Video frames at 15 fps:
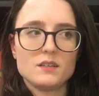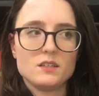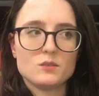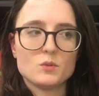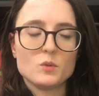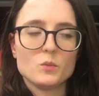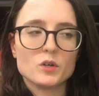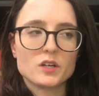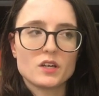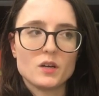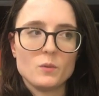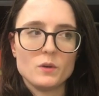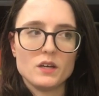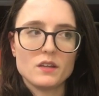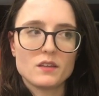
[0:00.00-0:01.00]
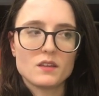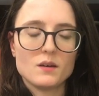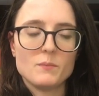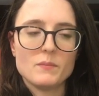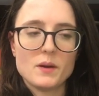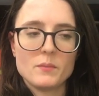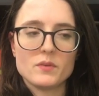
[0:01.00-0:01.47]
he's been working with
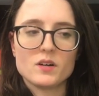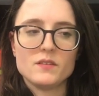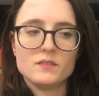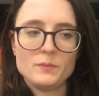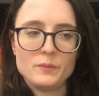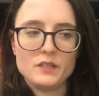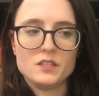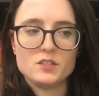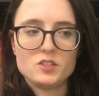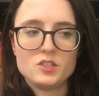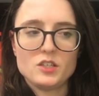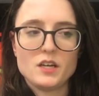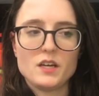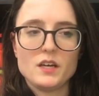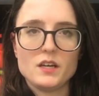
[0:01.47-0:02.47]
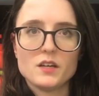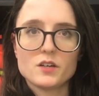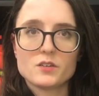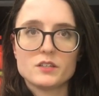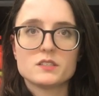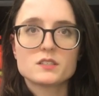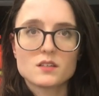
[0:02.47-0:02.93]
a member of the PSGA,
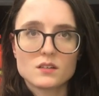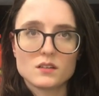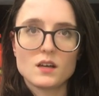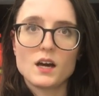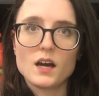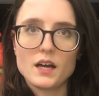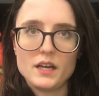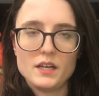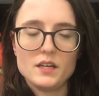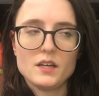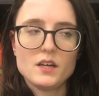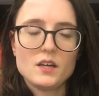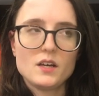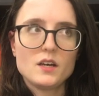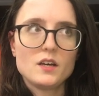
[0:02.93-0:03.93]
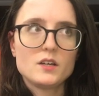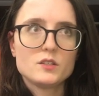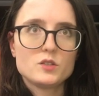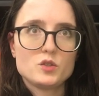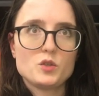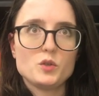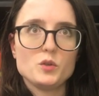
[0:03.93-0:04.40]
Chris Klein,
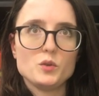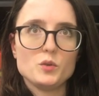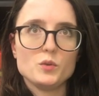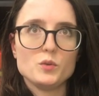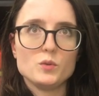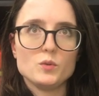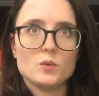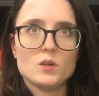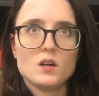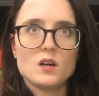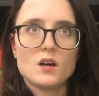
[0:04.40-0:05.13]
to